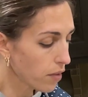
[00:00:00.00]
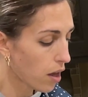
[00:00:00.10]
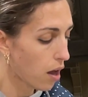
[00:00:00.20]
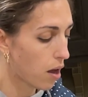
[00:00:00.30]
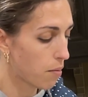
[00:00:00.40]

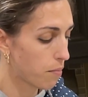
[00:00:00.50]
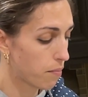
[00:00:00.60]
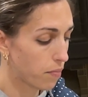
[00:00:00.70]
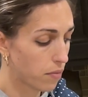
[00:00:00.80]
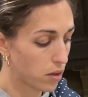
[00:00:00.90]

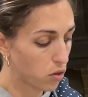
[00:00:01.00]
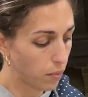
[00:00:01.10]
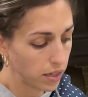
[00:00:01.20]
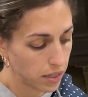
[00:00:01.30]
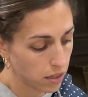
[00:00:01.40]
You
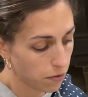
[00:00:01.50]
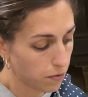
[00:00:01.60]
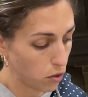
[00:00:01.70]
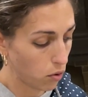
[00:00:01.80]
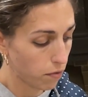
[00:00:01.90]
might need a
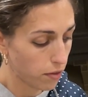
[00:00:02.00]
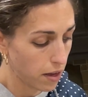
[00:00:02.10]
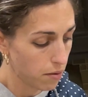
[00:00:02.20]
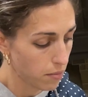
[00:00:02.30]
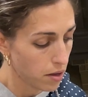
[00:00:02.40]
few of
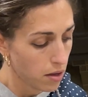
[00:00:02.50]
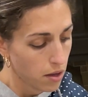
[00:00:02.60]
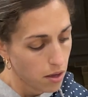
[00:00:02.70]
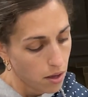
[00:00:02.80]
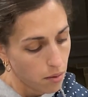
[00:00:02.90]
them,
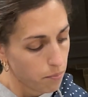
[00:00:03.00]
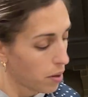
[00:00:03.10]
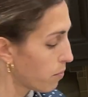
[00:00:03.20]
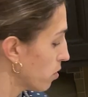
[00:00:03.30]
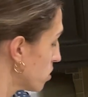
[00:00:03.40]

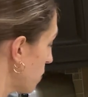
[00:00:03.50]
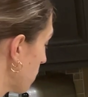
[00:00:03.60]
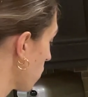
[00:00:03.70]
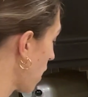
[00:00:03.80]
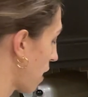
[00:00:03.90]
but most
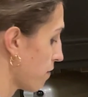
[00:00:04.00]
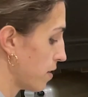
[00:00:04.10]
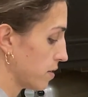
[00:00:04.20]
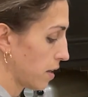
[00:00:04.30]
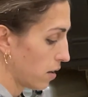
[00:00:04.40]
people have
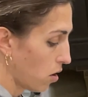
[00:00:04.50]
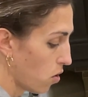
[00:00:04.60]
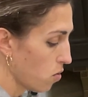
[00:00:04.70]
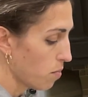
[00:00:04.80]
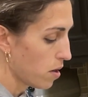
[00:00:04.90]
these at
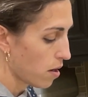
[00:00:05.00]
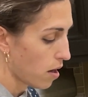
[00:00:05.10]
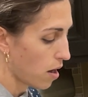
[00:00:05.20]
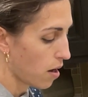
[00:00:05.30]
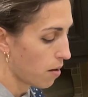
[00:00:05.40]
home.
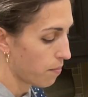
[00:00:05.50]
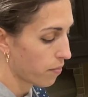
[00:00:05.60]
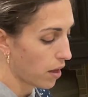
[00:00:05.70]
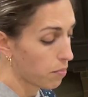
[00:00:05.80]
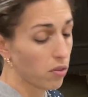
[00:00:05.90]

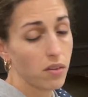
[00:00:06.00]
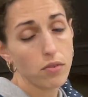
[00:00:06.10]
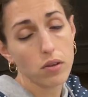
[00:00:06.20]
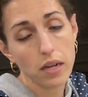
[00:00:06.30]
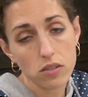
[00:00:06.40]
I believe
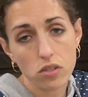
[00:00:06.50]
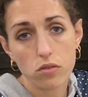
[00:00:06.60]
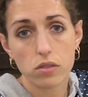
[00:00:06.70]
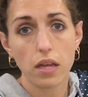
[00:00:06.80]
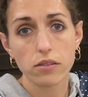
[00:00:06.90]
you could actually
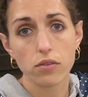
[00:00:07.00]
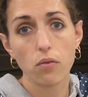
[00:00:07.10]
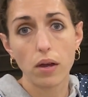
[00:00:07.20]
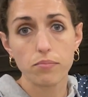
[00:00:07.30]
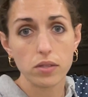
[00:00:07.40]
use Lysol
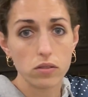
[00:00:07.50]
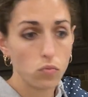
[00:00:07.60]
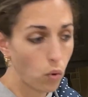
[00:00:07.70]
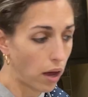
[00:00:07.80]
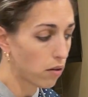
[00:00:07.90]
wipes as
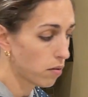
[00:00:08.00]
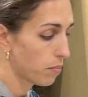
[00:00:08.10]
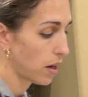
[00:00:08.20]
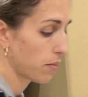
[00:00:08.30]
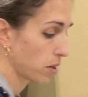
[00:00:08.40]
well,
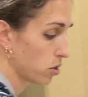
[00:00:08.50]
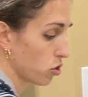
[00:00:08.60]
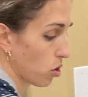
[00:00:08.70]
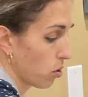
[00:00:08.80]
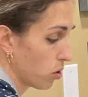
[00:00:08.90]
but I'm going to
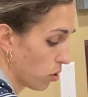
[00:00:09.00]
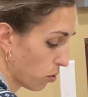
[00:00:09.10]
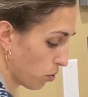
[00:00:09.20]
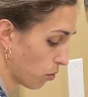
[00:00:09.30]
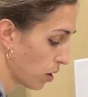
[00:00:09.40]
show
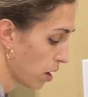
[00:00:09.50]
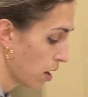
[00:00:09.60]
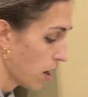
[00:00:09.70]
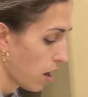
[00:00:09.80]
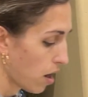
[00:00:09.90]
you
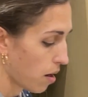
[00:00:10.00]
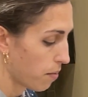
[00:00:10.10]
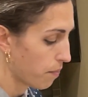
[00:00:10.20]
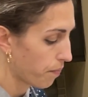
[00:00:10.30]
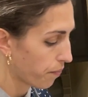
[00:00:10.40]

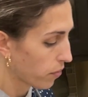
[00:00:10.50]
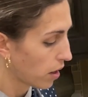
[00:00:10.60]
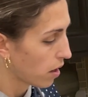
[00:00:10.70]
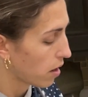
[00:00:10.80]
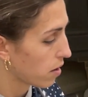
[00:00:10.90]

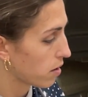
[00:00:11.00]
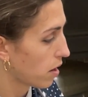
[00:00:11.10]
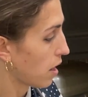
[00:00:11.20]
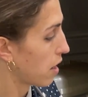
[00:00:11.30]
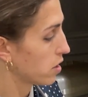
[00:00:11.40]

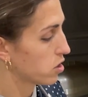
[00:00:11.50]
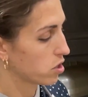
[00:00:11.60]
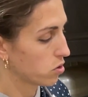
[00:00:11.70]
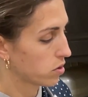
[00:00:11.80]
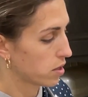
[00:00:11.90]
how to
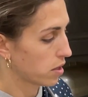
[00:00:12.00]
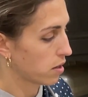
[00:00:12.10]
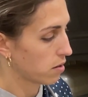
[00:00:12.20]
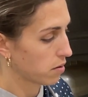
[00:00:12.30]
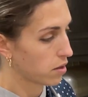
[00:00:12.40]
just use
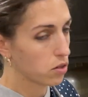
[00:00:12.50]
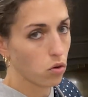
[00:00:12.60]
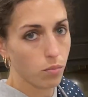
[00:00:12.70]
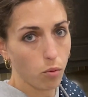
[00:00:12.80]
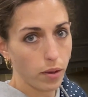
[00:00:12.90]
the
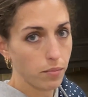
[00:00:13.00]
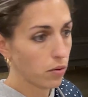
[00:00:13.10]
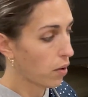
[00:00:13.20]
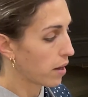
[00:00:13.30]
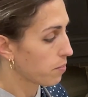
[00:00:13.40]
normal baby
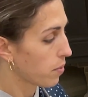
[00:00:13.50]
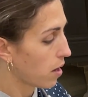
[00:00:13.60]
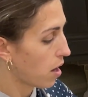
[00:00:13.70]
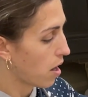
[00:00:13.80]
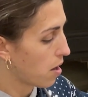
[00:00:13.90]
wipe.
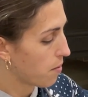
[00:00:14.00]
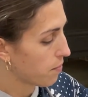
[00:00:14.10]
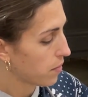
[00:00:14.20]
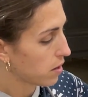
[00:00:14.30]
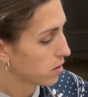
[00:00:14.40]

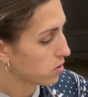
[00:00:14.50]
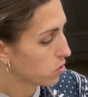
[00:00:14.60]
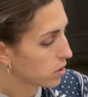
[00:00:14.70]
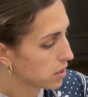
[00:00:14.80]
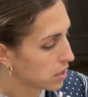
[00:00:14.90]
As
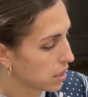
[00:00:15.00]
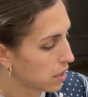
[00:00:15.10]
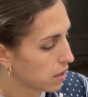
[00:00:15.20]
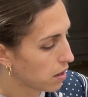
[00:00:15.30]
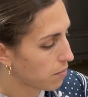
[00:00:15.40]
you can
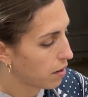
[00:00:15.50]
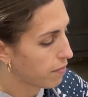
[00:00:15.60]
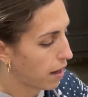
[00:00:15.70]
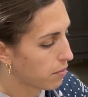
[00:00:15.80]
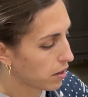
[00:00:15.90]
see on my
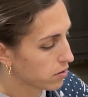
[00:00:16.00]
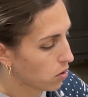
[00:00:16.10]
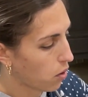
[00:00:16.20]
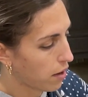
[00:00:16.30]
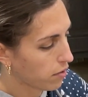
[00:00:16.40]
fabric,
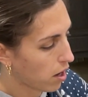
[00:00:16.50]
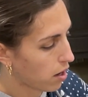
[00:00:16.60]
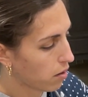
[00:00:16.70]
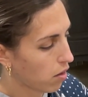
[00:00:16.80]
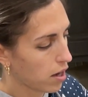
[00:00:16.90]
so I've
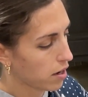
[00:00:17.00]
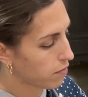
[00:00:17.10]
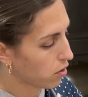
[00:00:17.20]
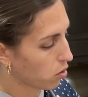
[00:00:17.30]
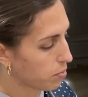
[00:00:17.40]
got a lot
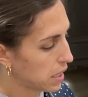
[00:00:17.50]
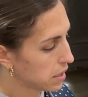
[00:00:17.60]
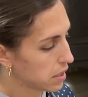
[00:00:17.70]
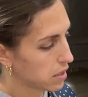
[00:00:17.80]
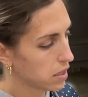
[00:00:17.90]
of little
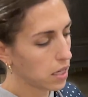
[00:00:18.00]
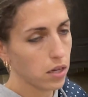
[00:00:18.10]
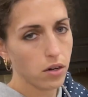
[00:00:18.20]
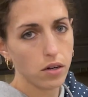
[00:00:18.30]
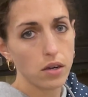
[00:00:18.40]
pieces
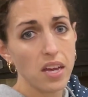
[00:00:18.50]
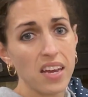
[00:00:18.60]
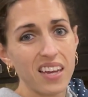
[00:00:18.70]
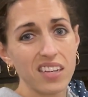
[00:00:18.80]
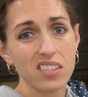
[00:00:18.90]
here,
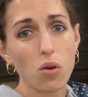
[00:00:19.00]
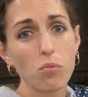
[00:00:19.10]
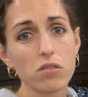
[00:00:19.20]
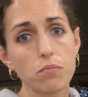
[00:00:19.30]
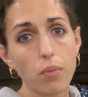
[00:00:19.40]
and it's
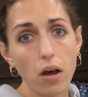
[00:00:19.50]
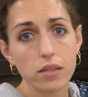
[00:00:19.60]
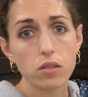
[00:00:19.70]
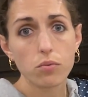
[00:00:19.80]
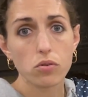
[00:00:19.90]
almost
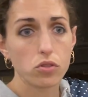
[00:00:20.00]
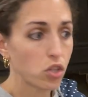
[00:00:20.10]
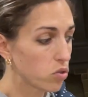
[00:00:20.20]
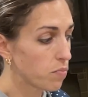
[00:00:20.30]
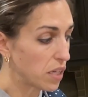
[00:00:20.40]
impossible to
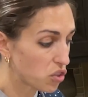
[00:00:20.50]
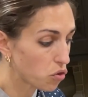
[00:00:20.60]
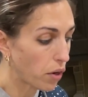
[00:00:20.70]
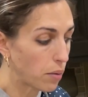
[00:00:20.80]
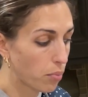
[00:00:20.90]
use my
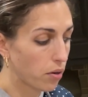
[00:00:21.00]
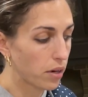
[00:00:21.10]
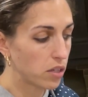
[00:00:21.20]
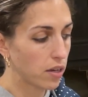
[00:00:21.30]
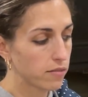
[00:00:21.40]
scraper,
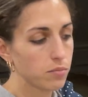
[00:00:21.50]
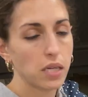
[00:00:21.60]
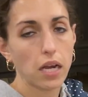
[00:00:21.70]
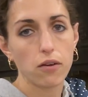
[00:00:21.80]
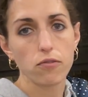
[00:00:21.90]
and you have to be
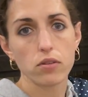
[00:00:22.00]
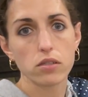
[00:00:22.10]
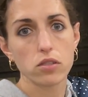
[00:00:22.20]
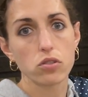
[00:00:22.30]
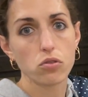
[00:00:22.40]
careful not
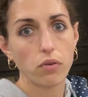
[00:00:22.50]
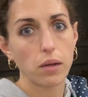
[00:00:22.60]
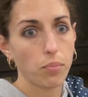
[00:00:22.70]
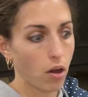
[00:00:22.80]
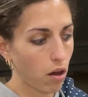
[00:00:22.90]
to
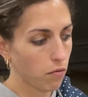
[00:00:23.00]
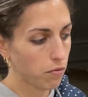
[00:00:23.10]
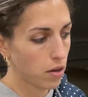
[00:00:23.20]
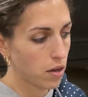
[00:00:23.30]
scrape off